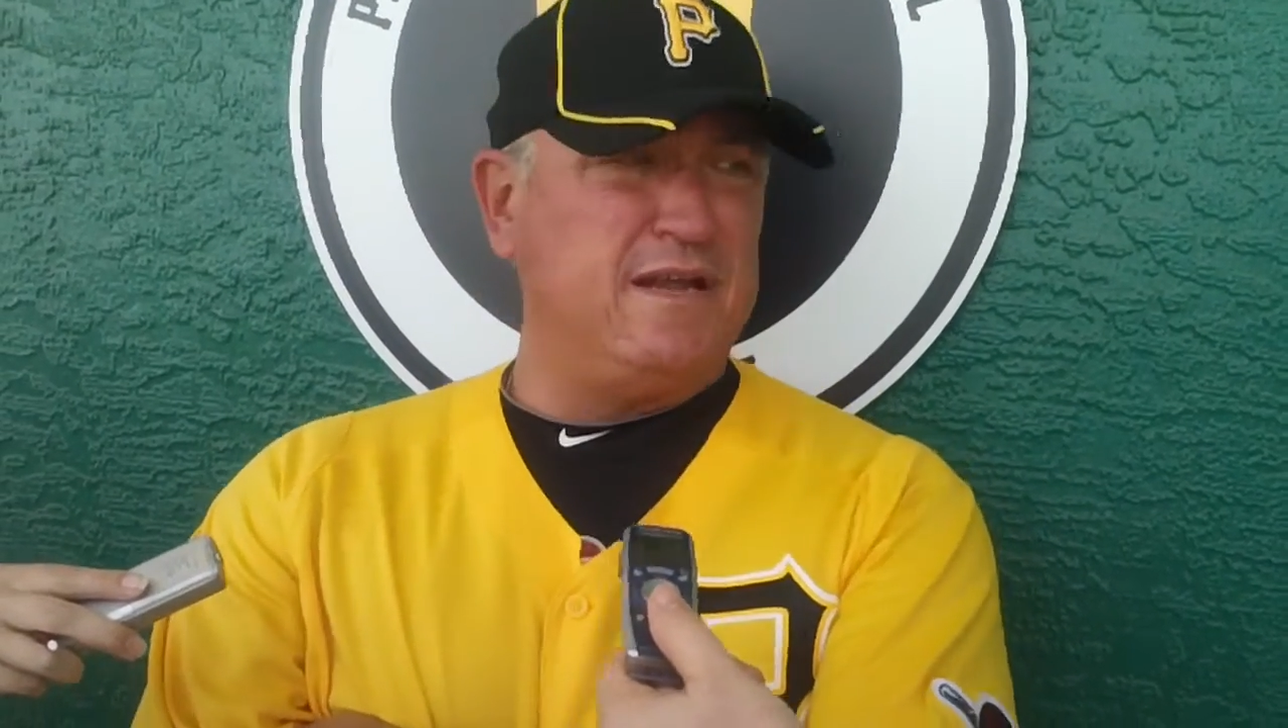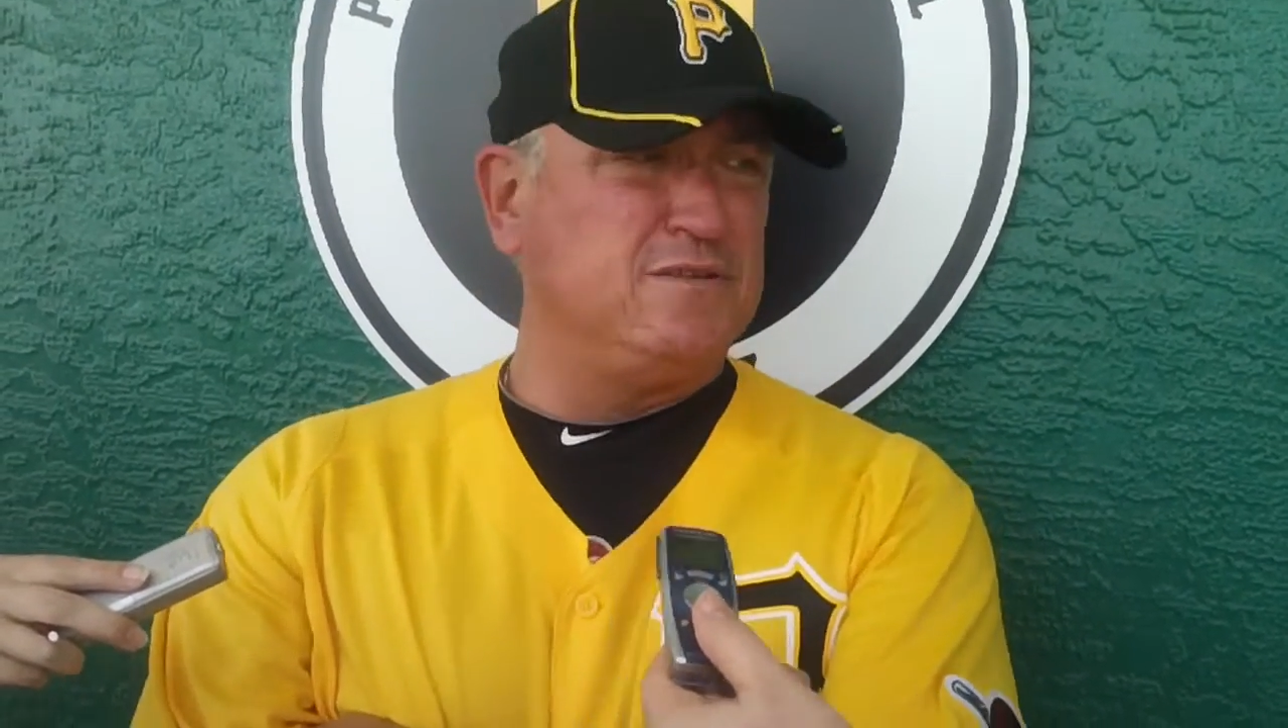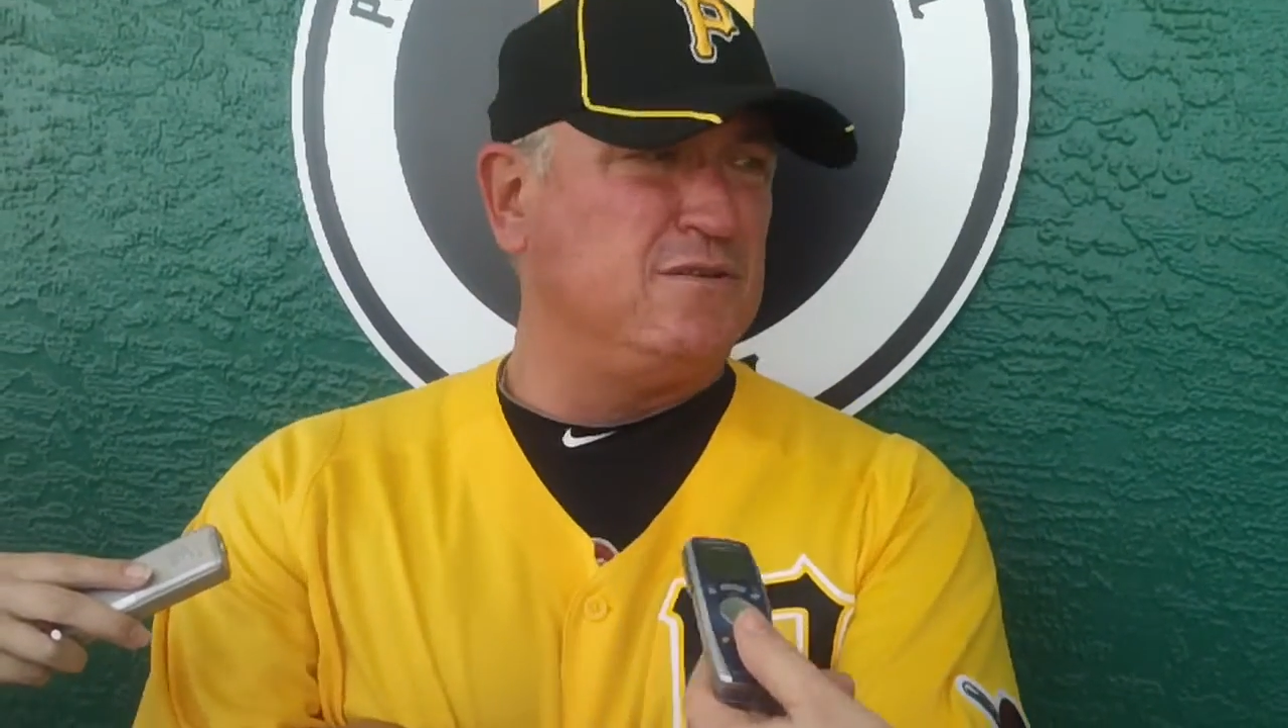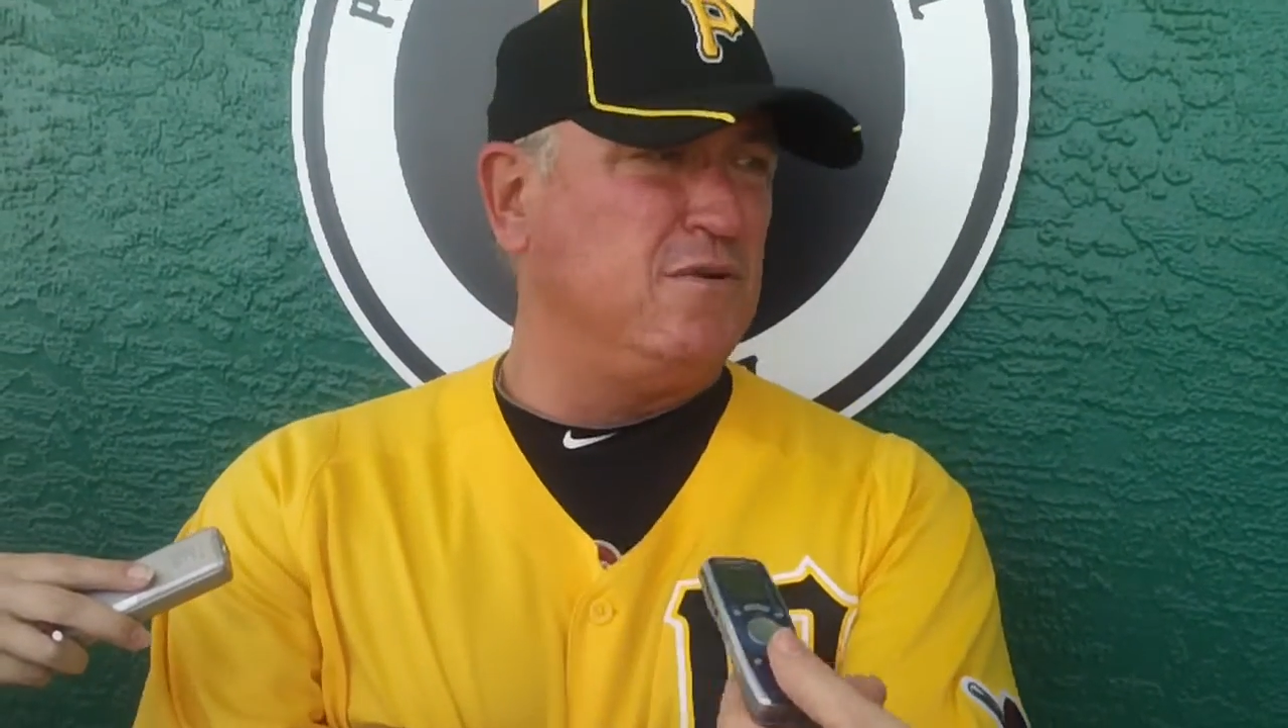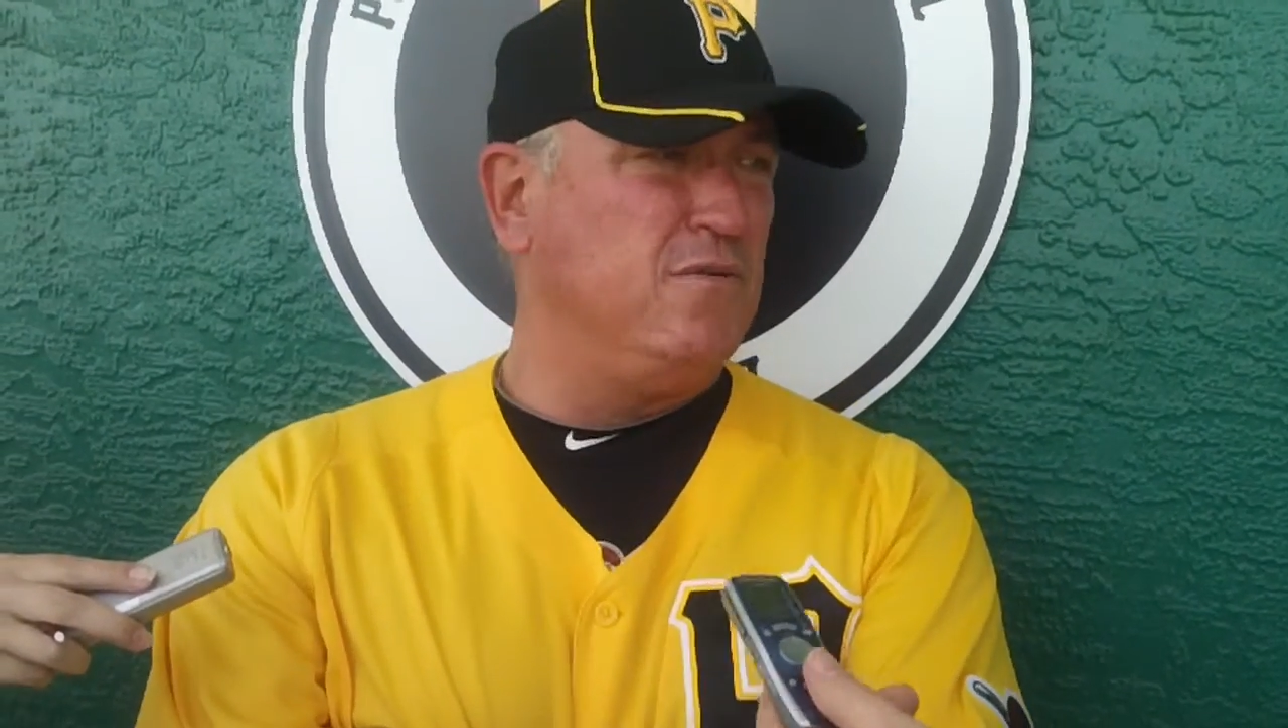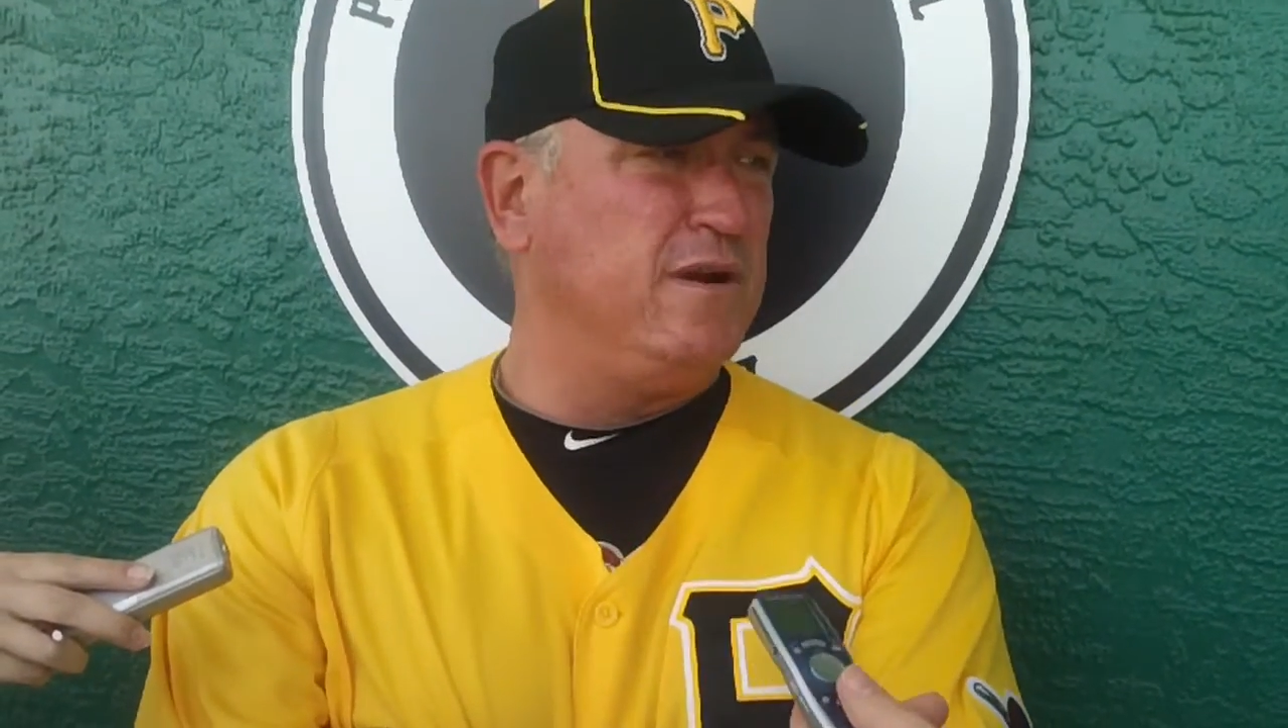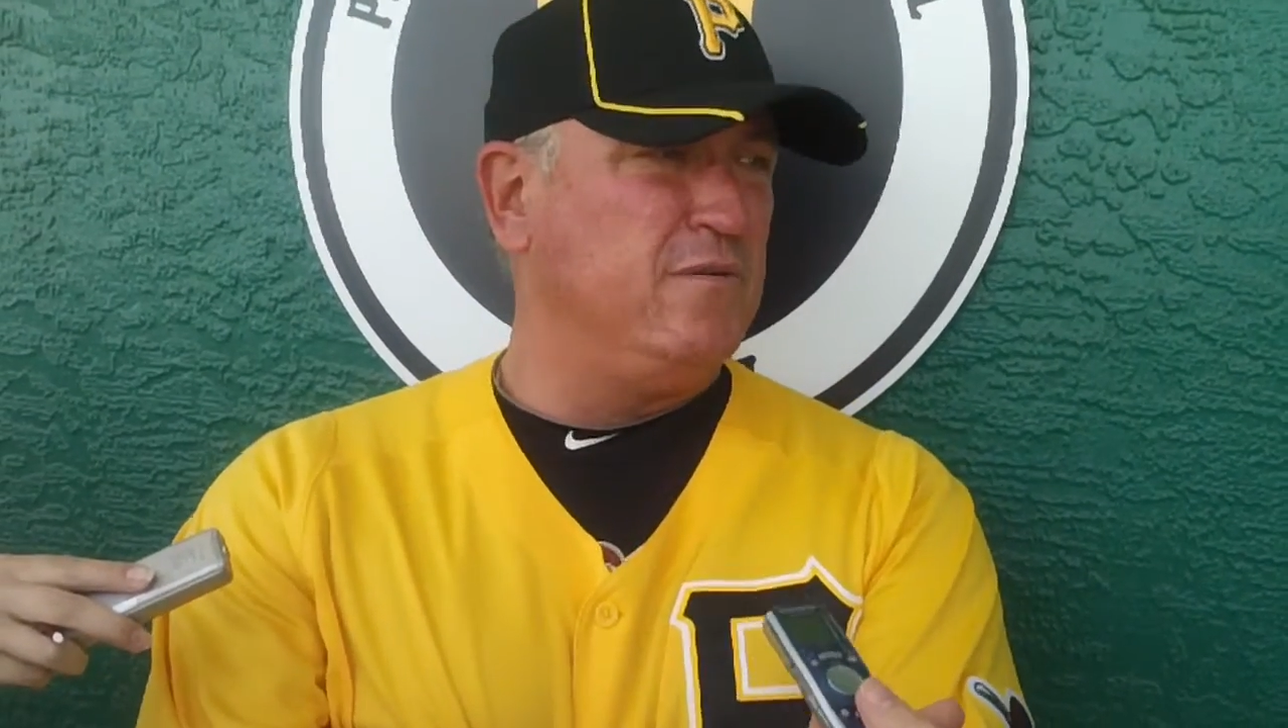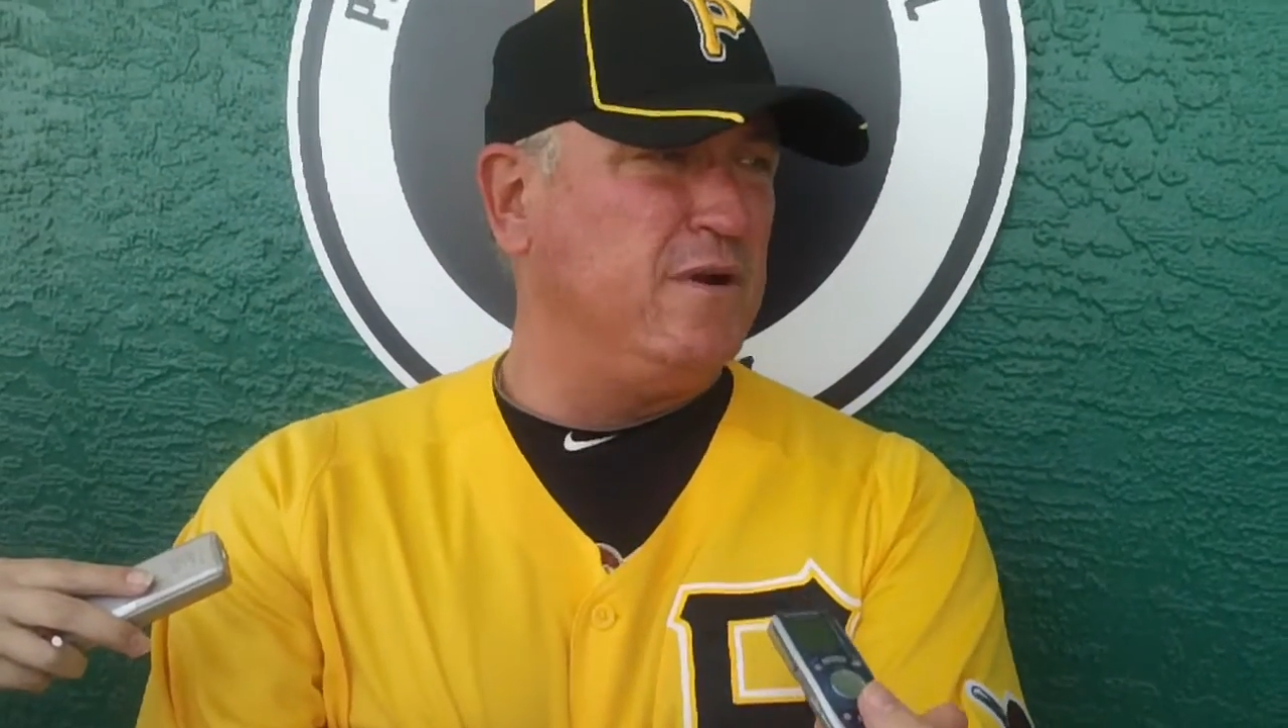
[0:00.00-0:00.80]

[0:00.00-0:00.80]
days in a row anyway.